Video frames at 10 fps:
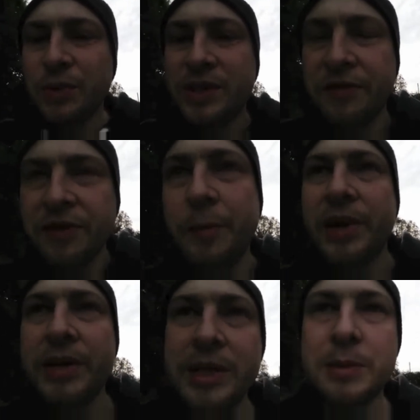was a third
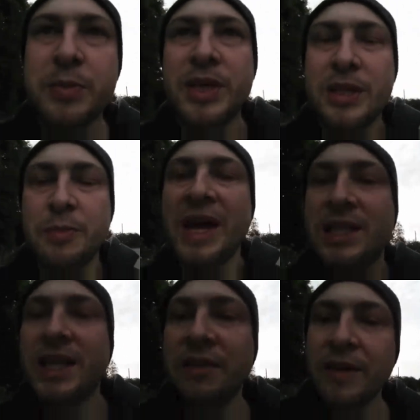person
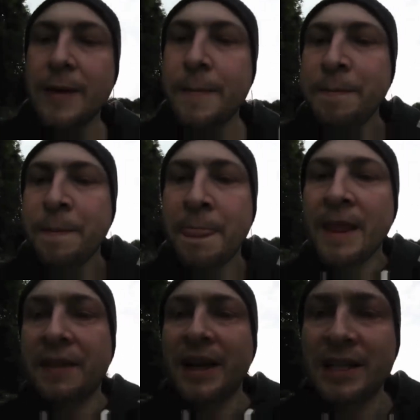perspective
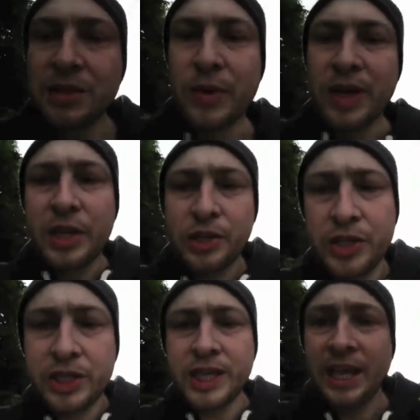and that's the way it should
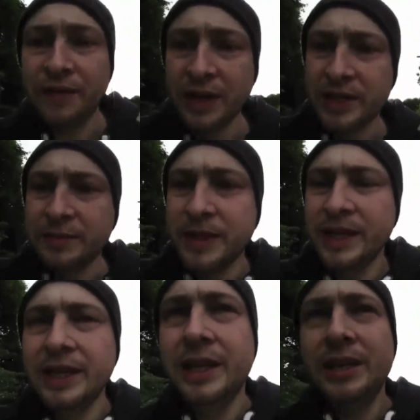stay if you ask me.
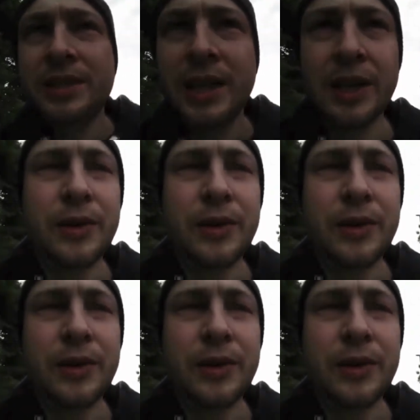So